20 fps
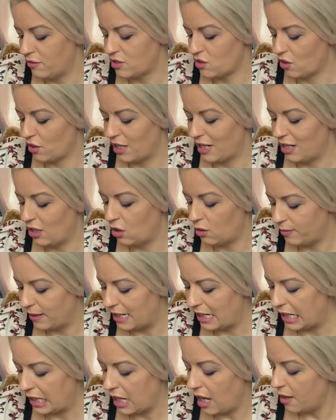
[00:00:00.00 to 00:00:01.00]
or it's gone a little
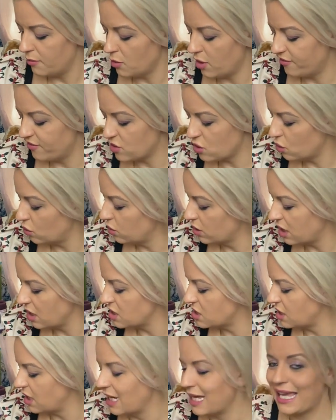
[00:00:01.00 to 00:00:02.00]
bit like I'm never
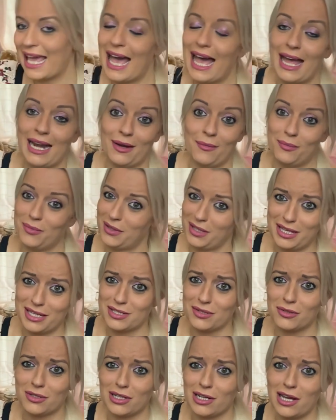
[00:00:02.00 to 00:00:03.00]
talking to you again, but
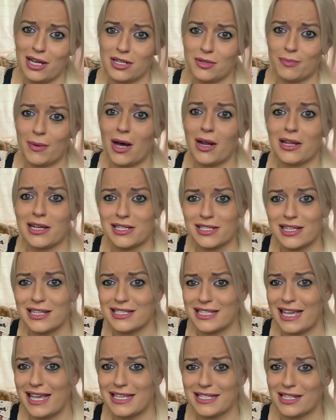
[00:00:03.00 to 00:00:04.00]
it's all a load of bollocks
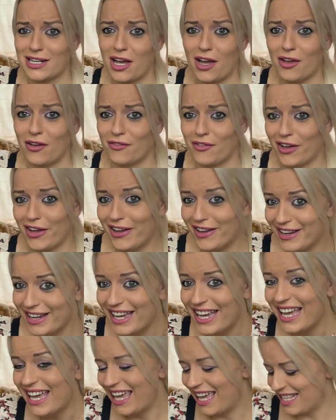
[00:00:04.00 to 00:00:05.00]
because it isn't over.
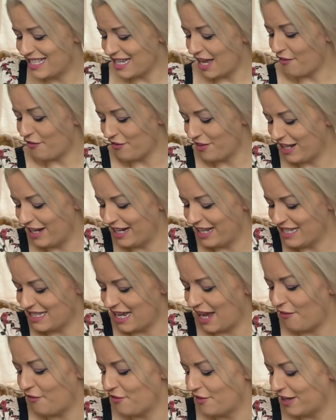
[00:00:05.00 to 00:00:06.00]
It definitely
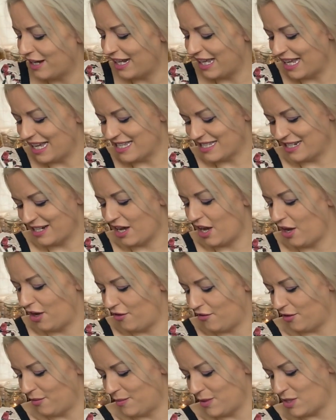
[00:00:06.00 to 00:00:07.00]
definitely isn't
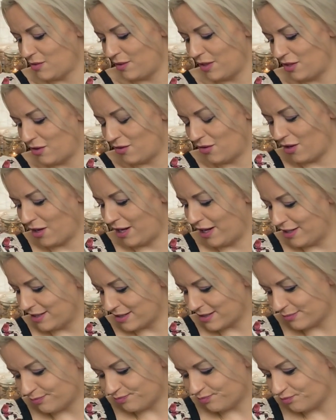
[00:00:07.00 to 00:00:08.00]
over between you
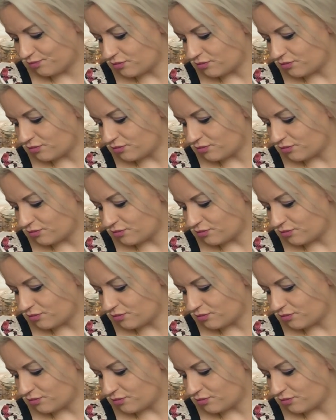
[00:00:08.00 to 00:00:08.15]
guys.